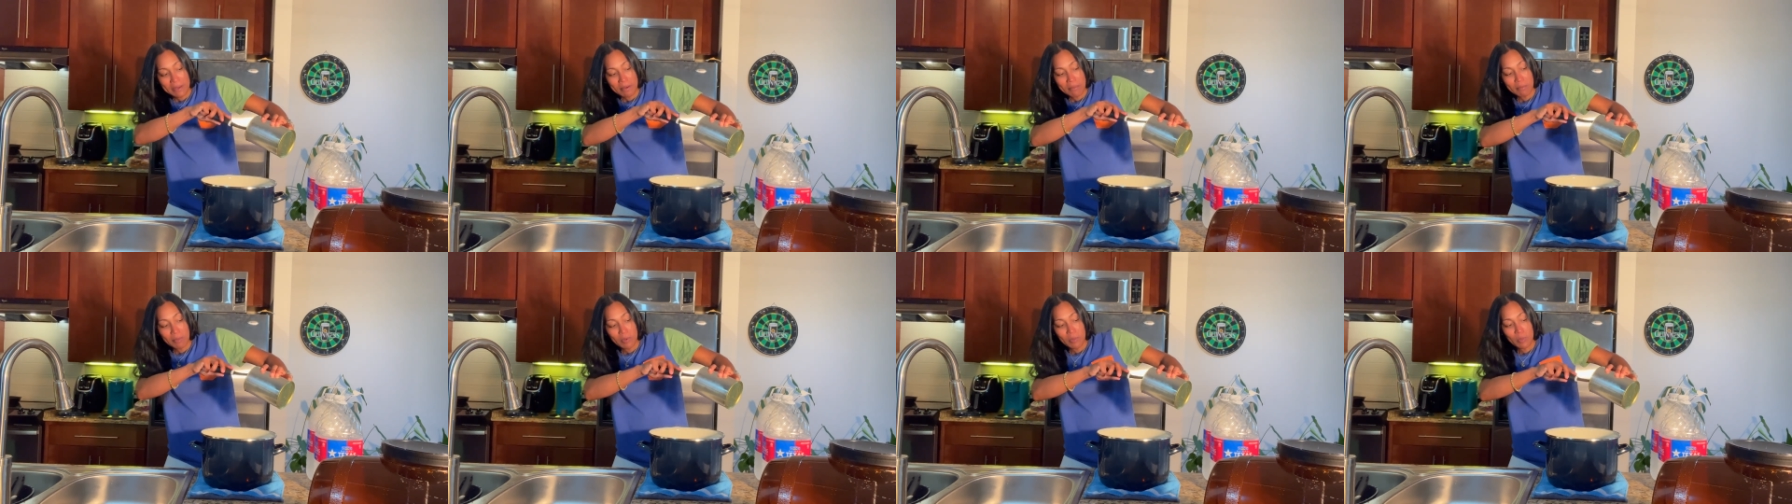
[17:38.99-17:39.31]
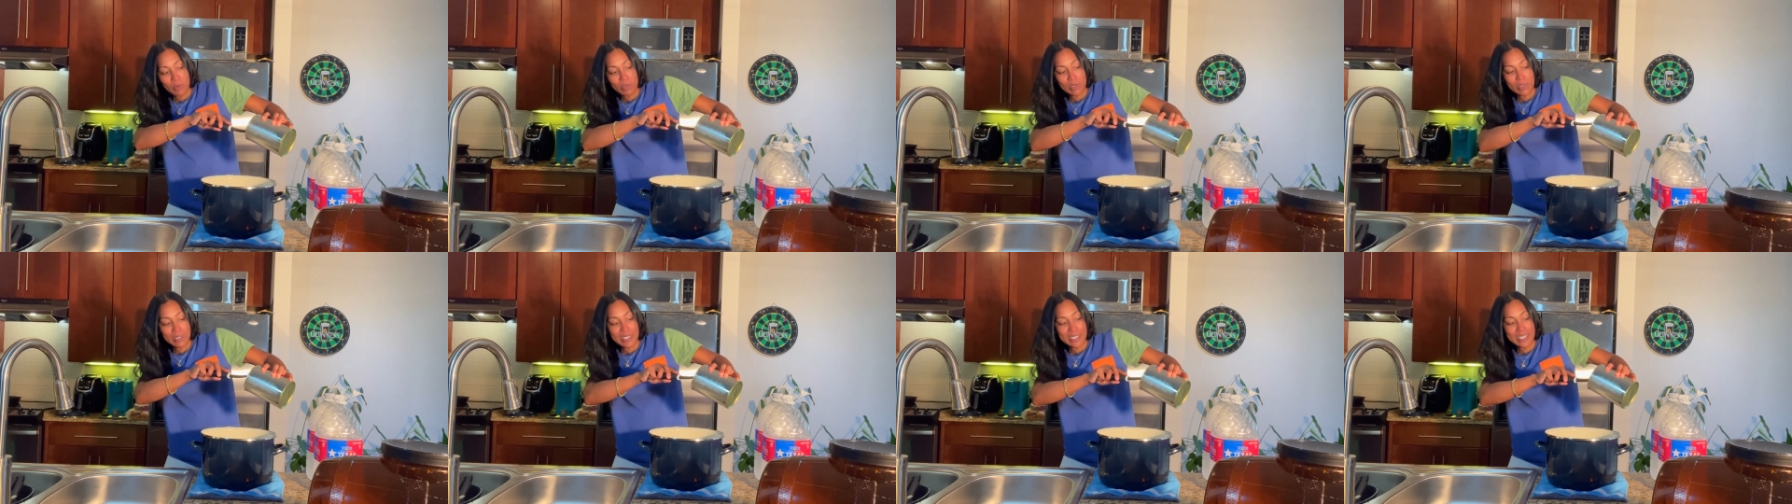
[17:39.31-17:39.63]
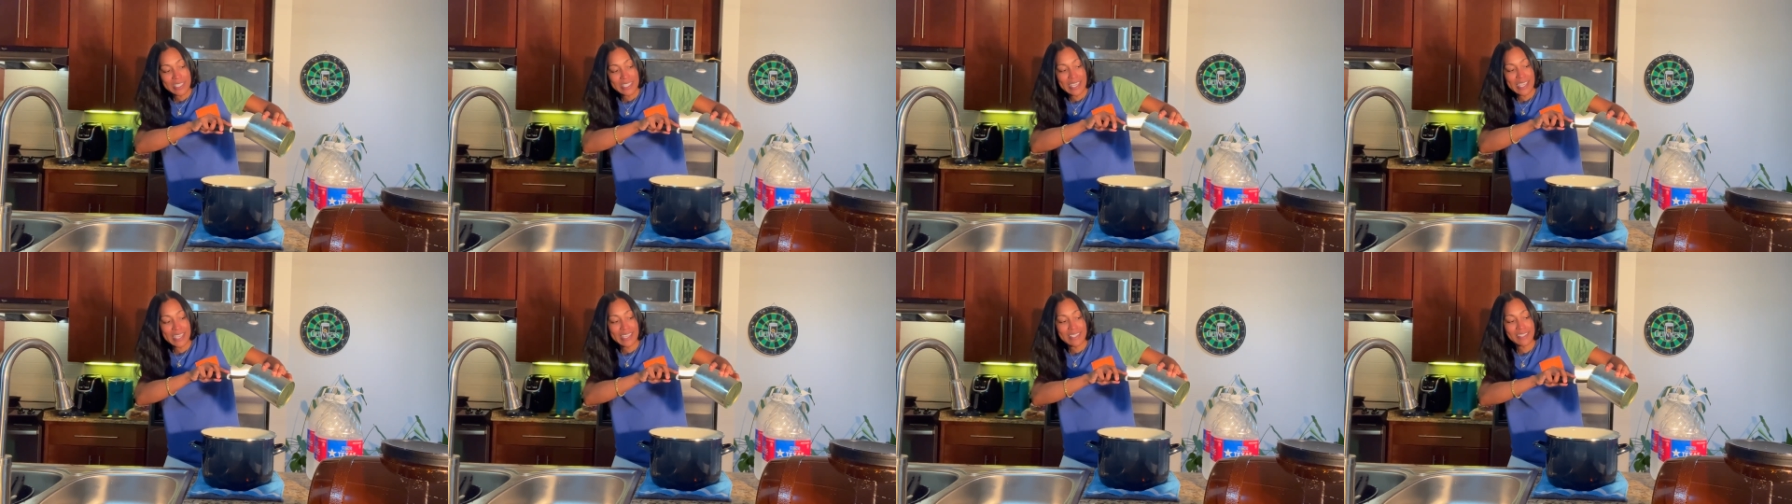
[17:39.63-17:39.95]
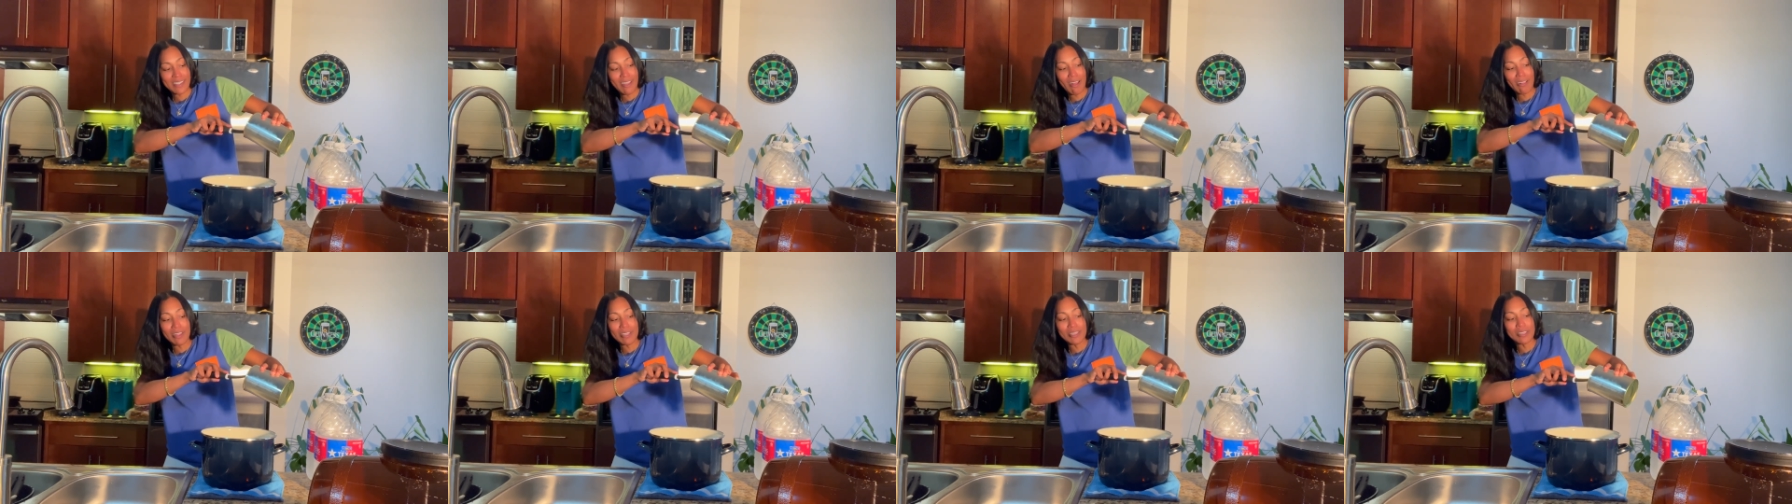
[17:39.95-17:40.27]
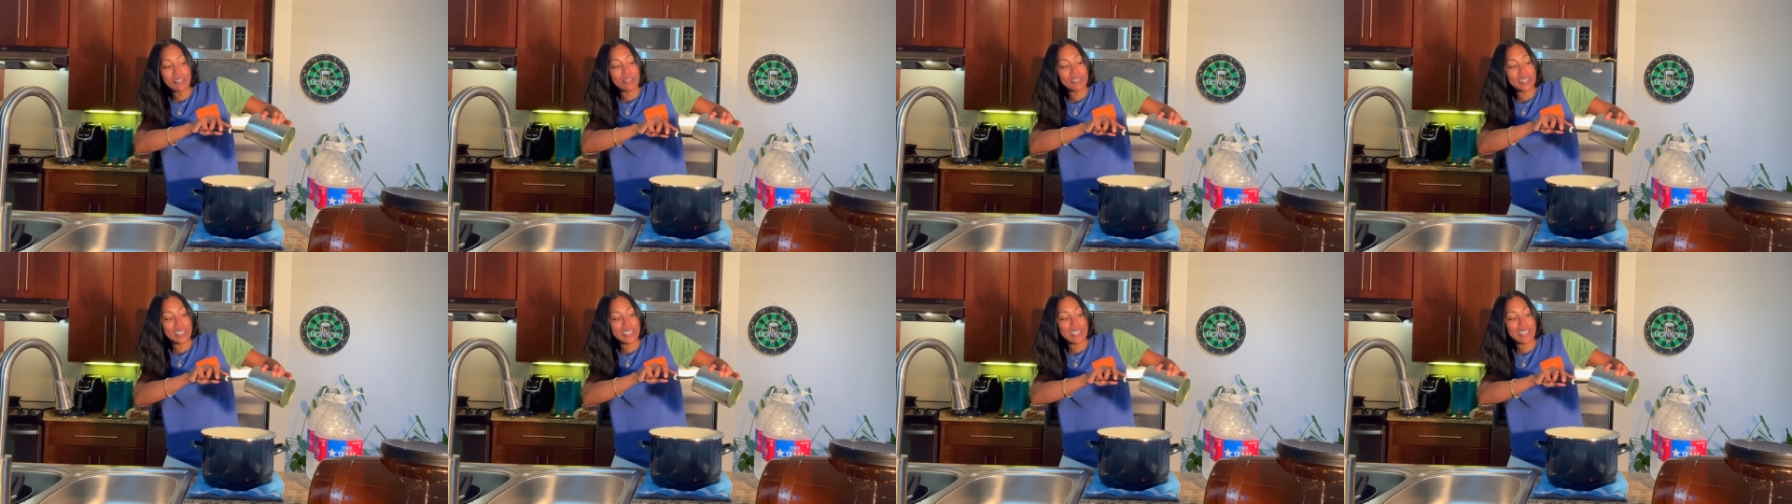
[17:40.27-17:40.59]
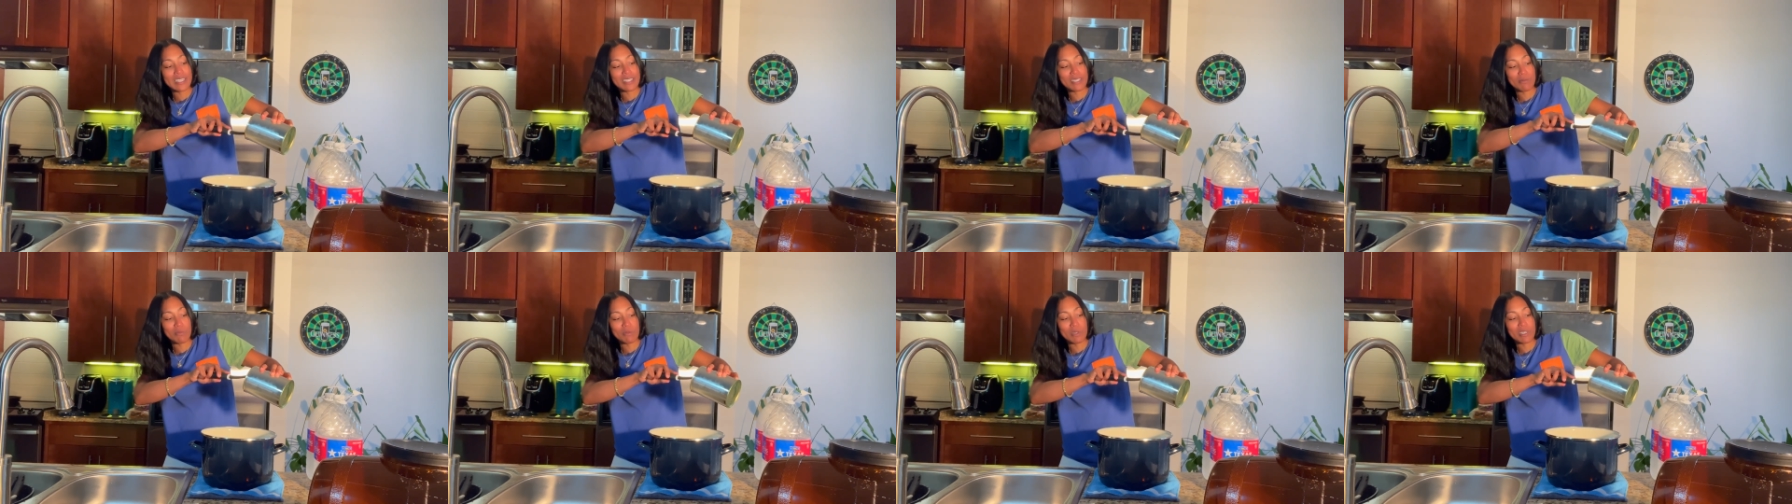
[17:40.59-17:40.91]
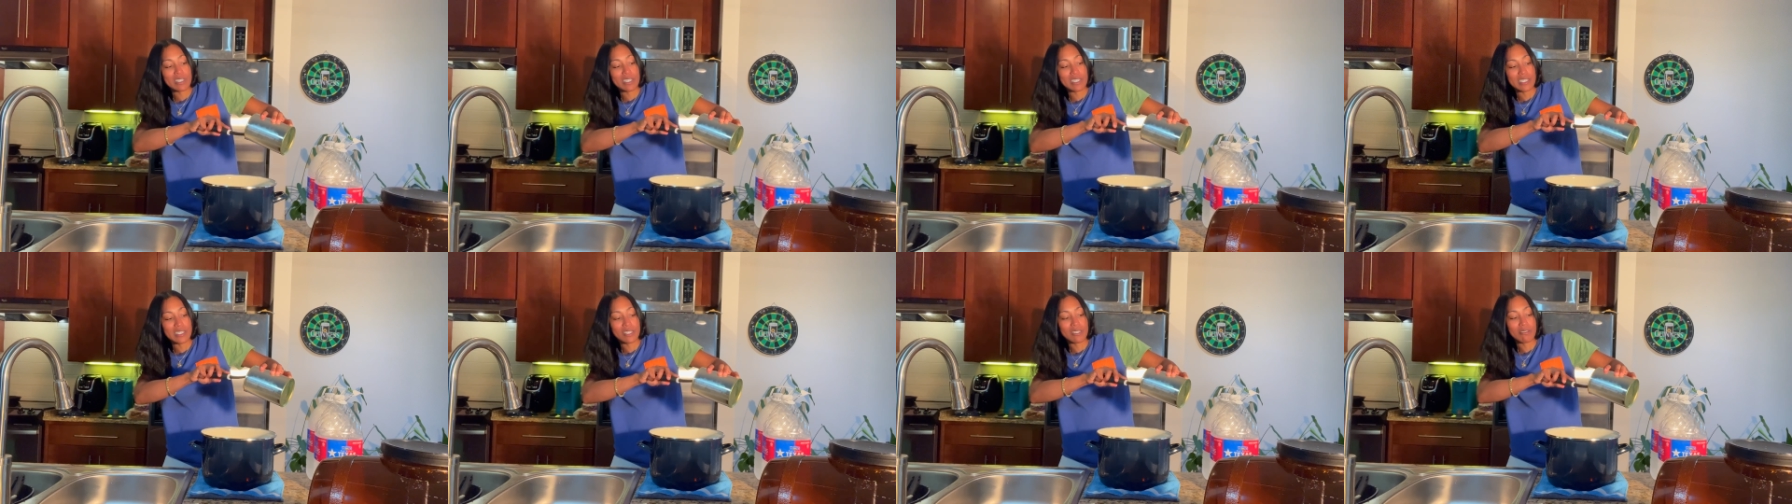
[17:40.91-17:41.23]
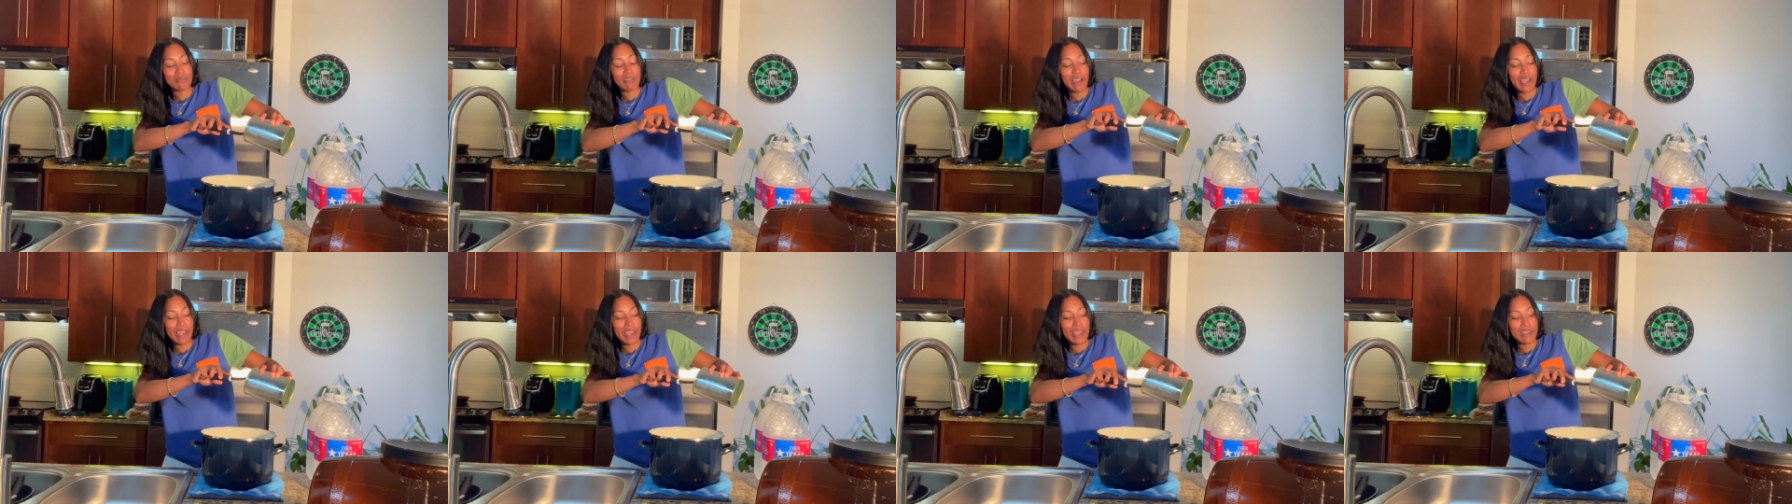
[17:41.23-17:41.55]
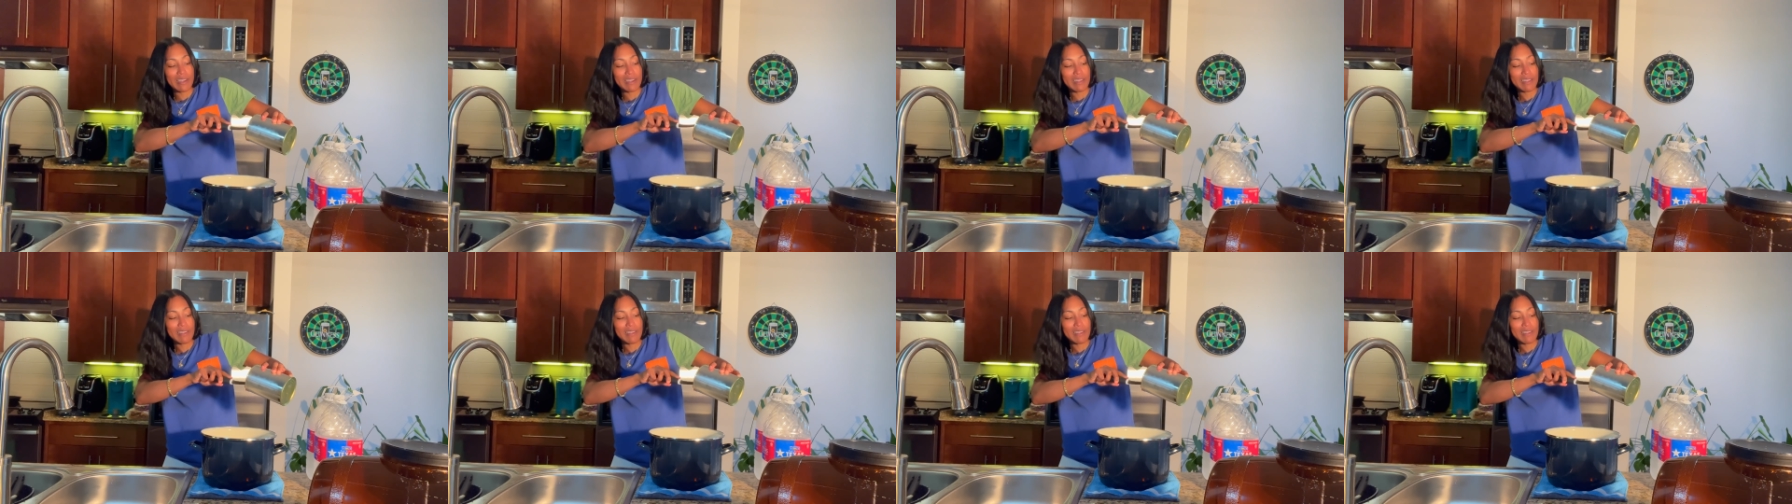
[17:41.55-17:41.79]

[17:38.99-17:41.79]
But we'll see. It's all a learning experience, right?